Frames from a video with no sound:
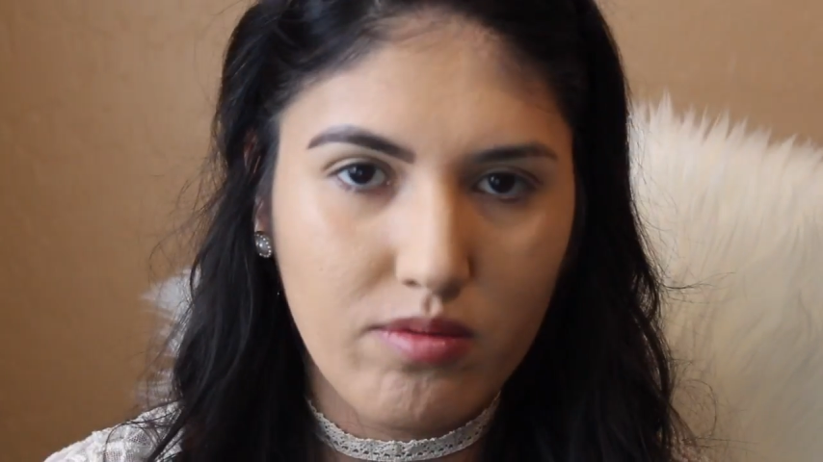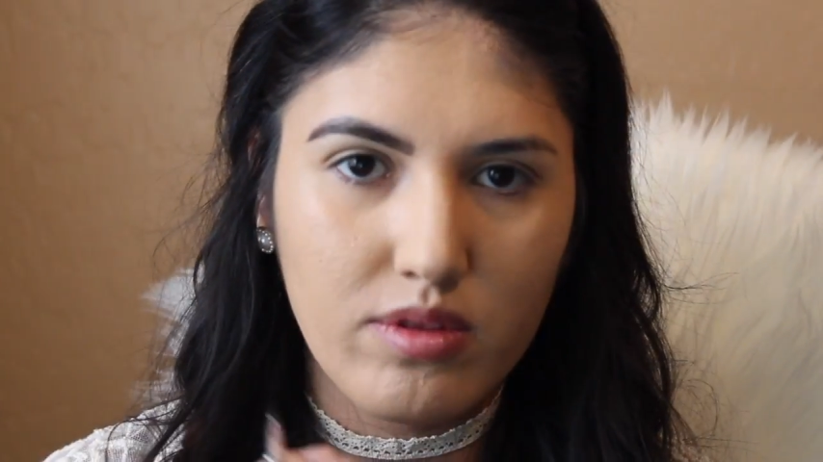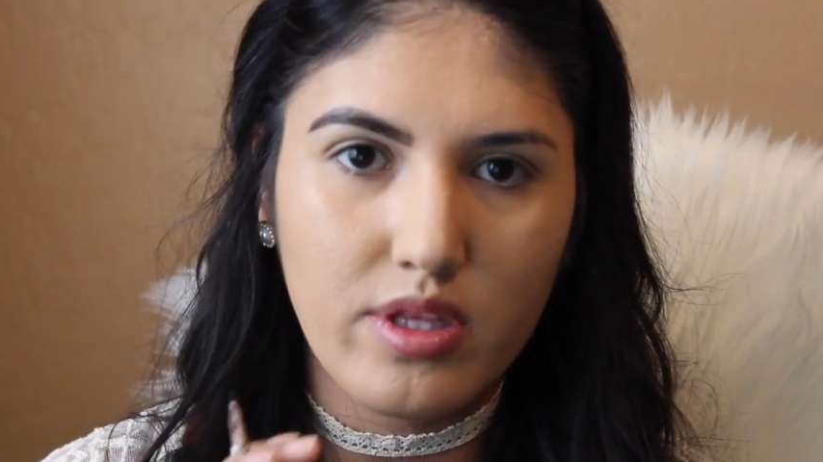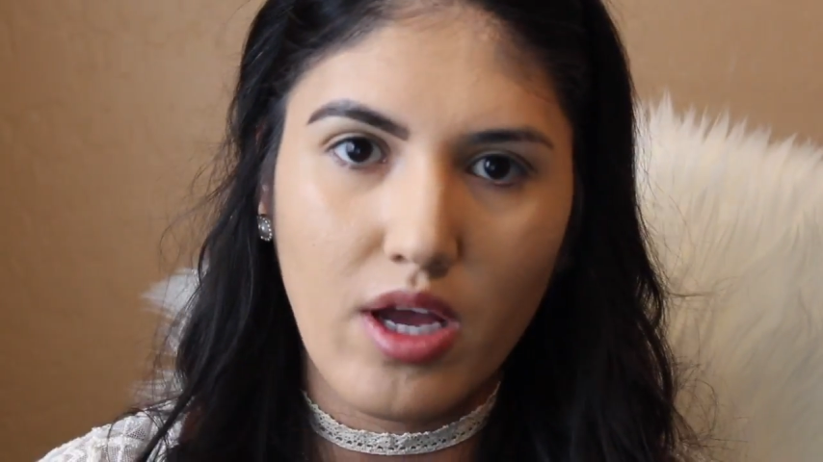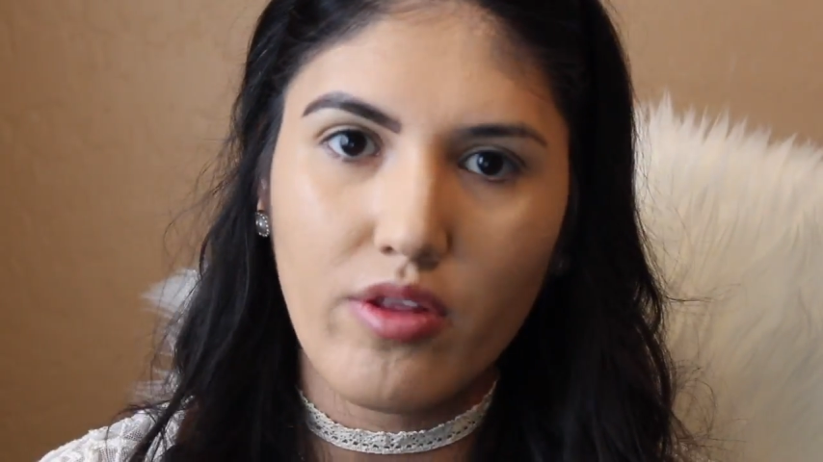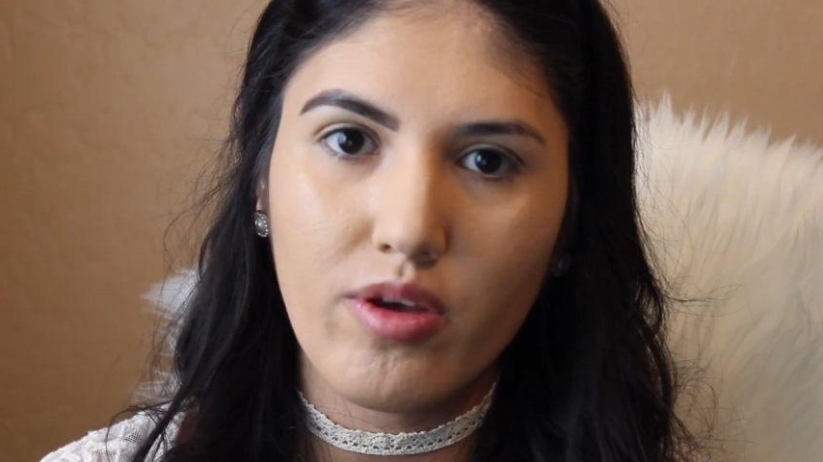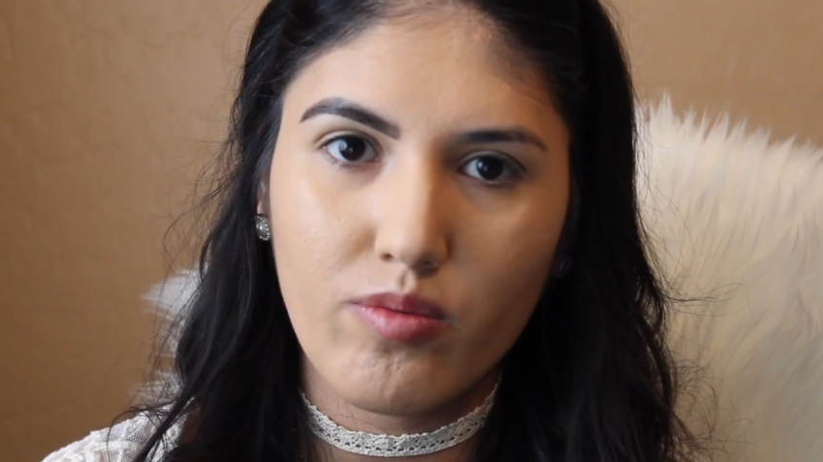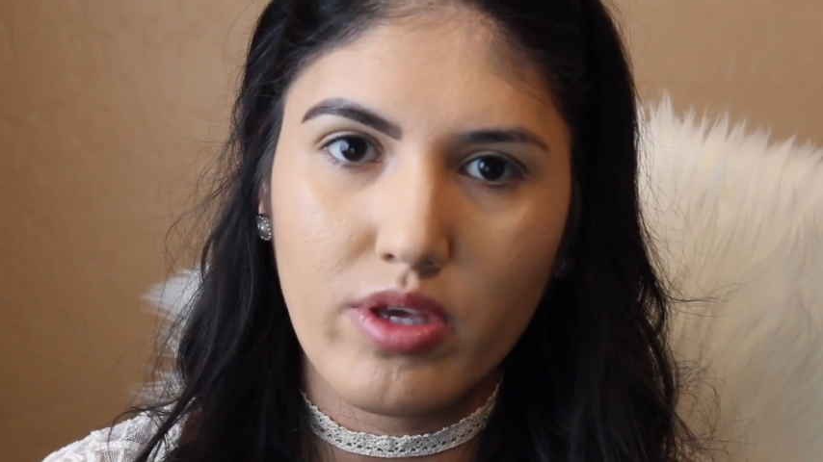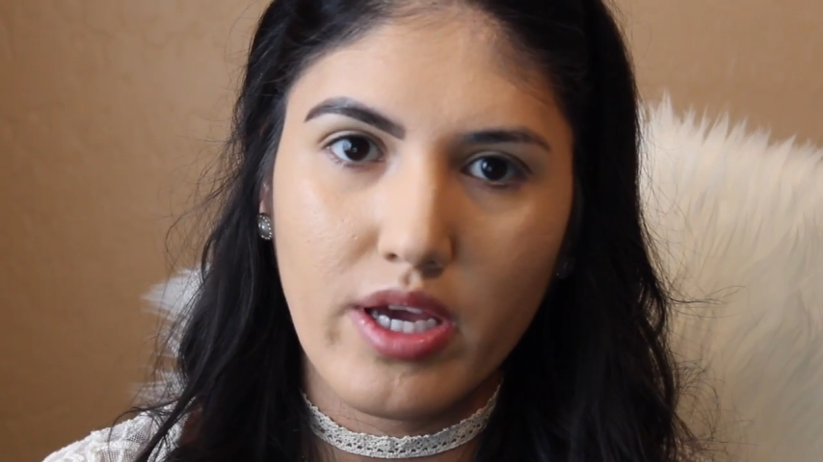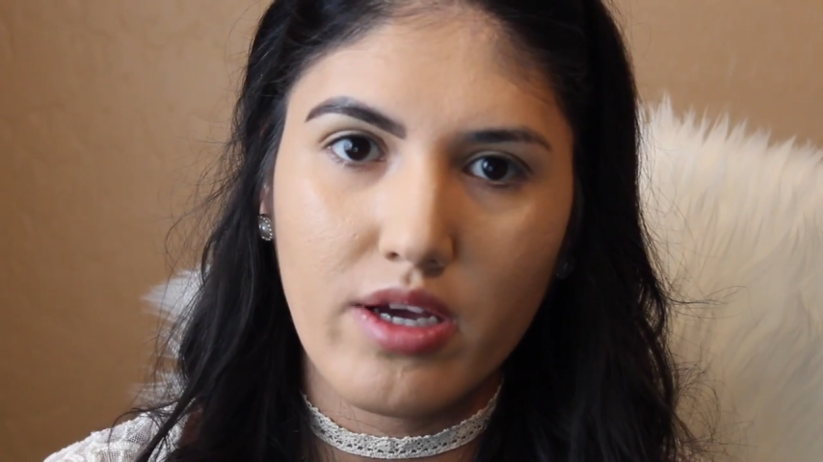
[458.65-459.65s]
Now that
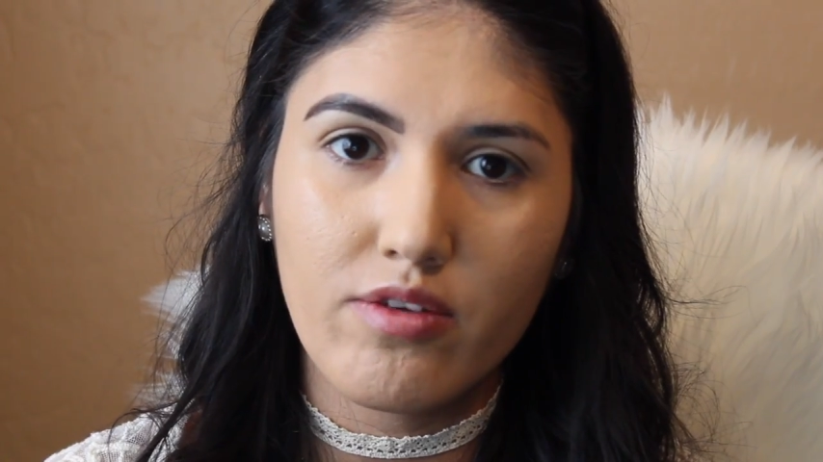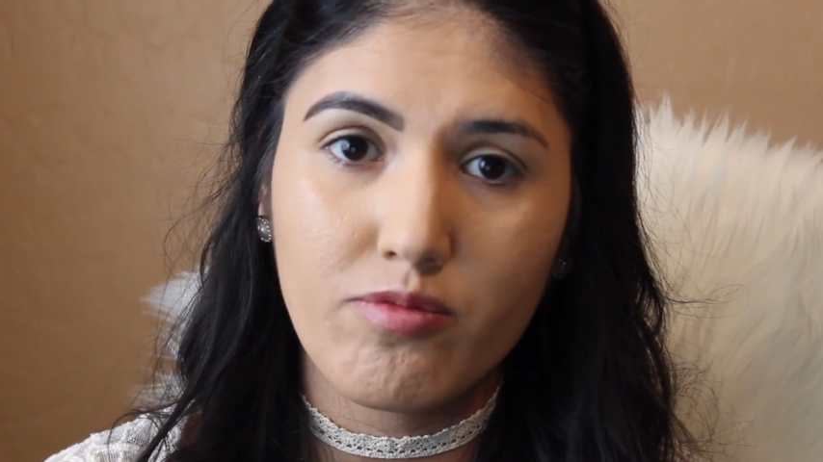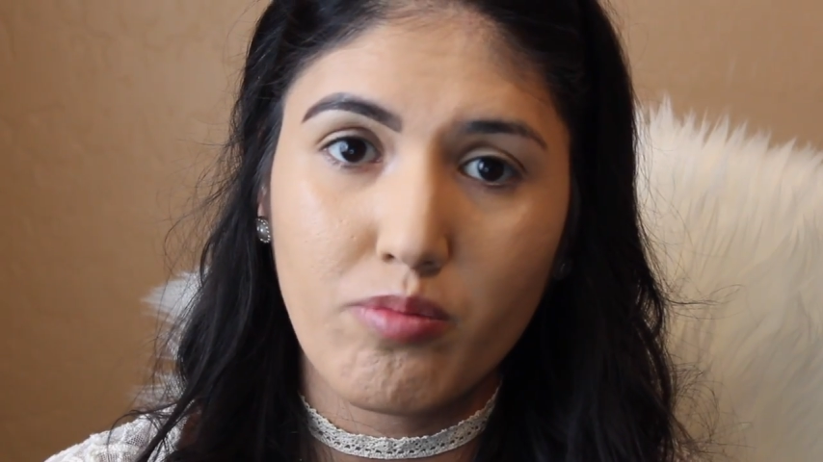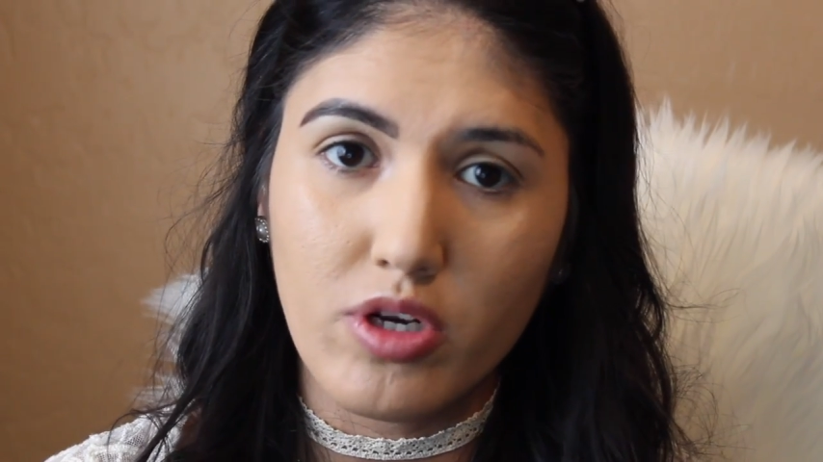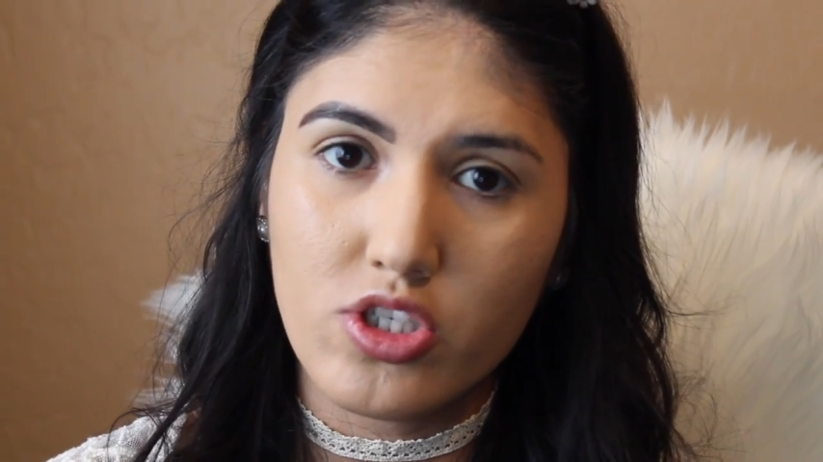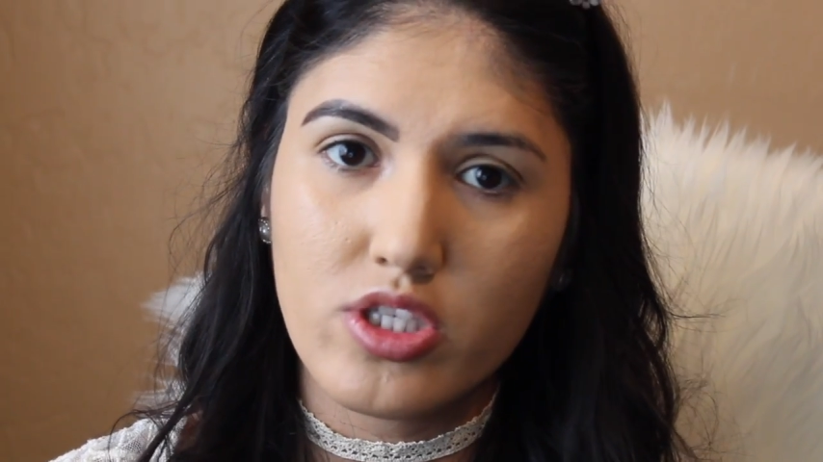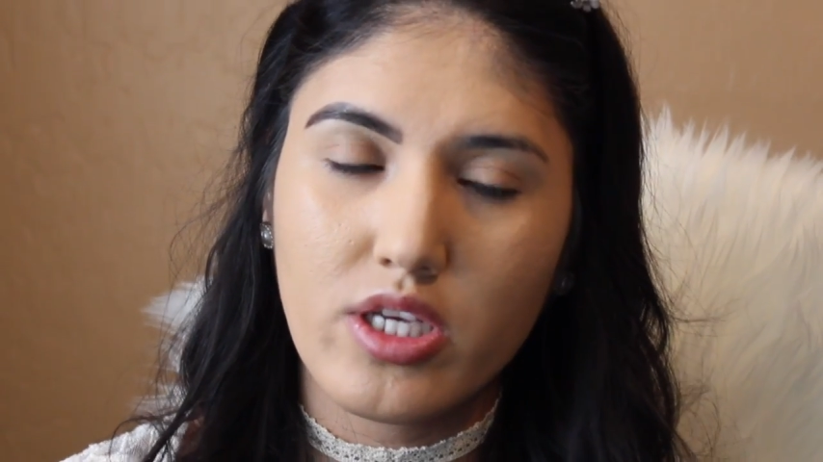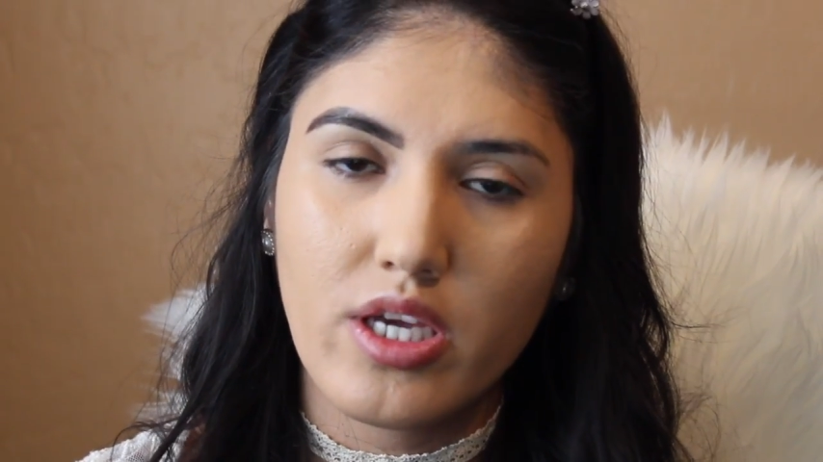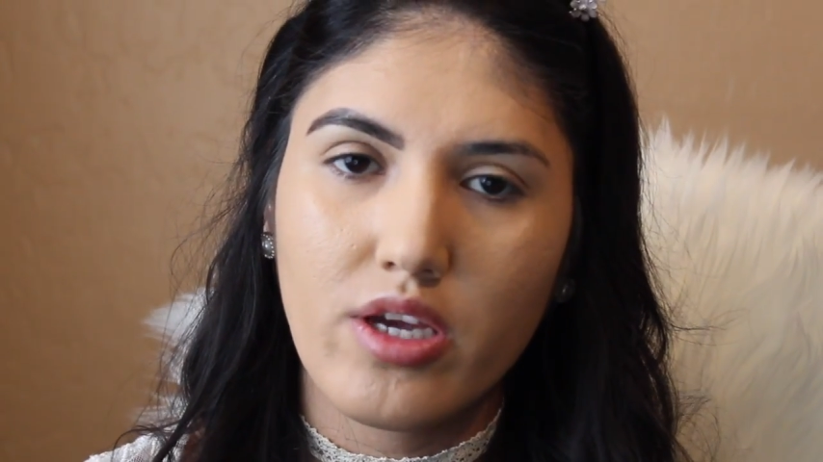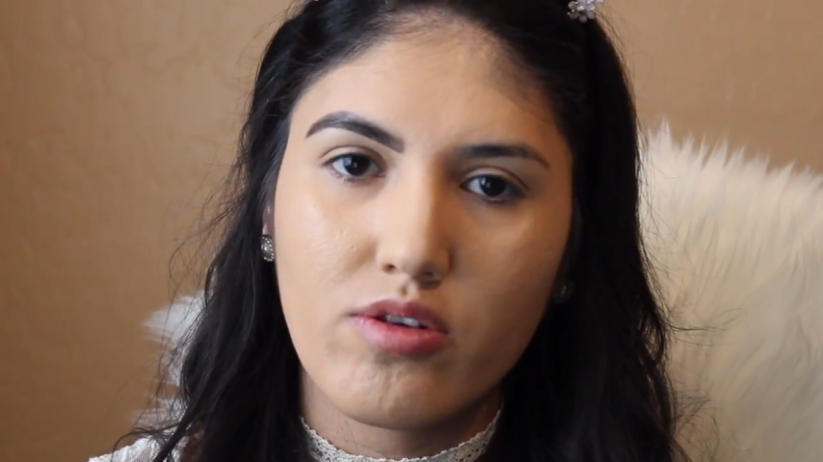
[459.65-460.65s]
we have brushed the
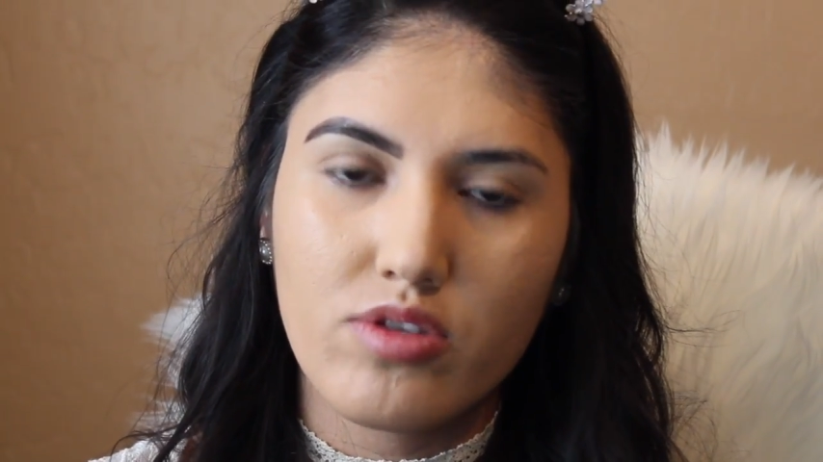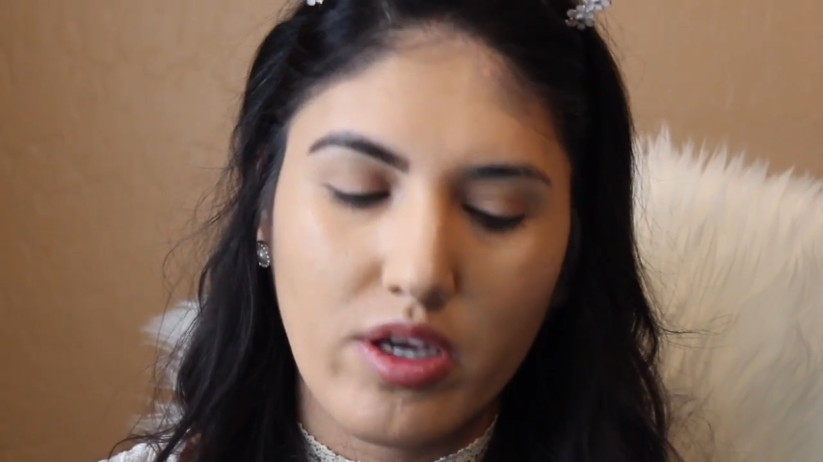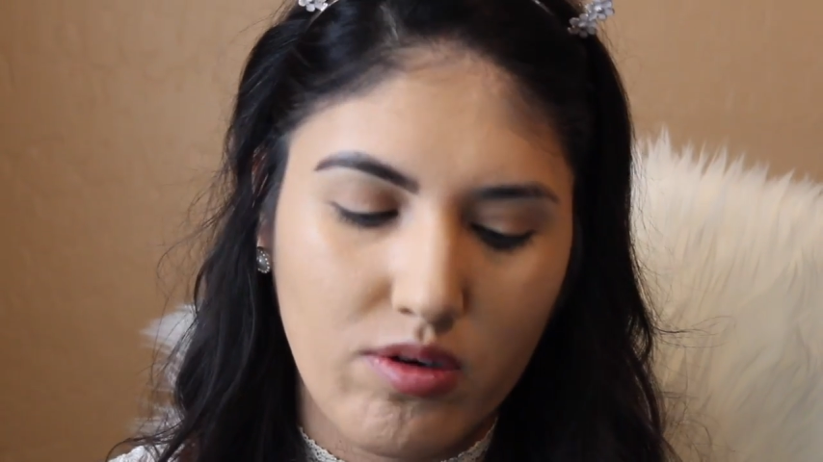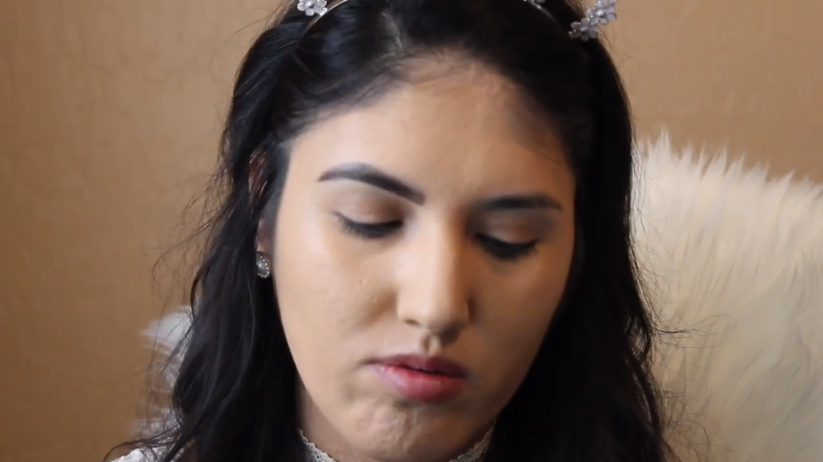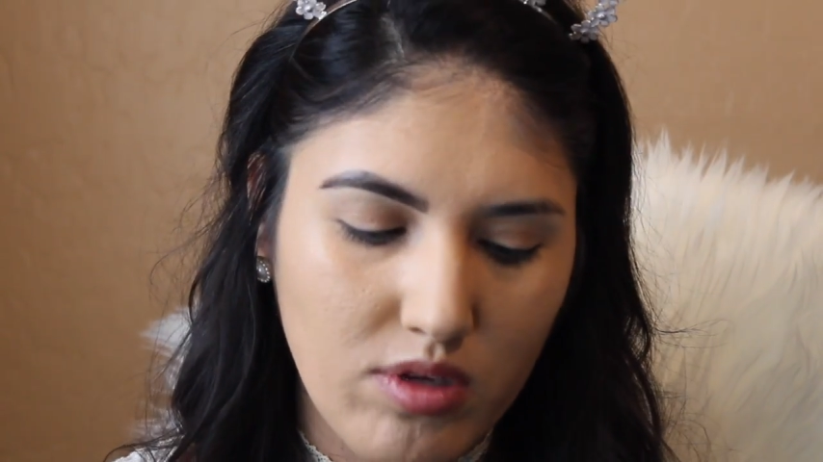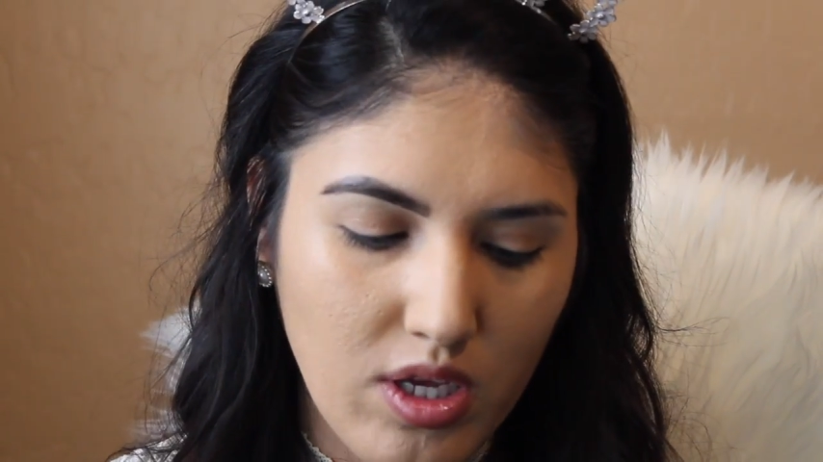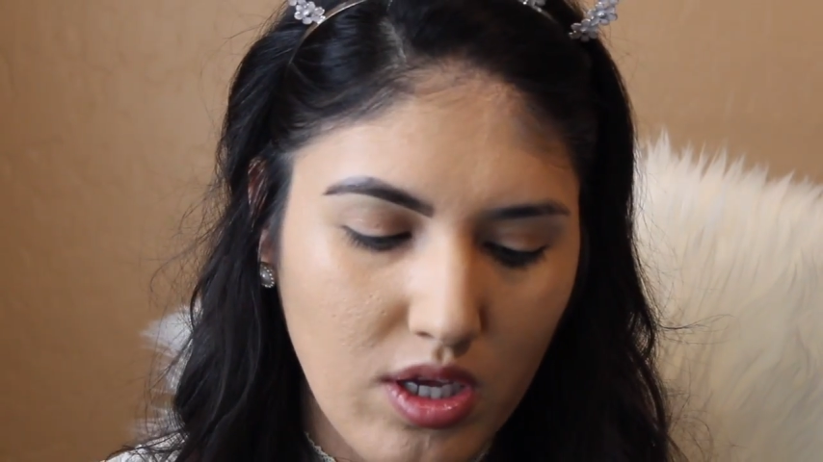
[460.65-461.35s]
hairs out,